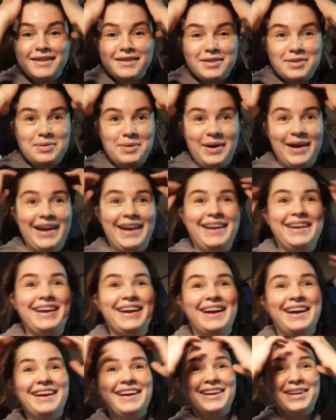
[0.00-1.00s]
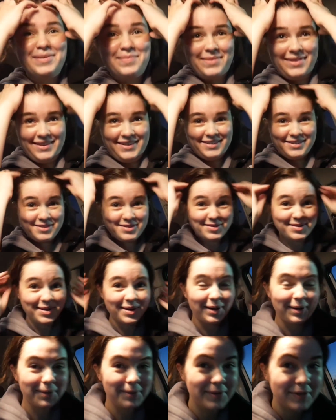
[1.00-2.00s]
and sweaty I am. That is
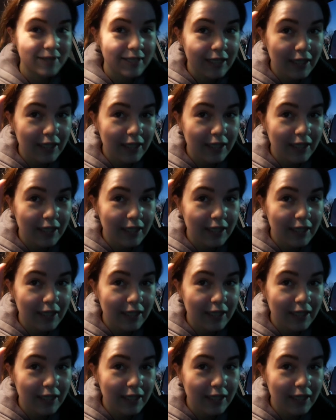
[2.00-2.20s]
so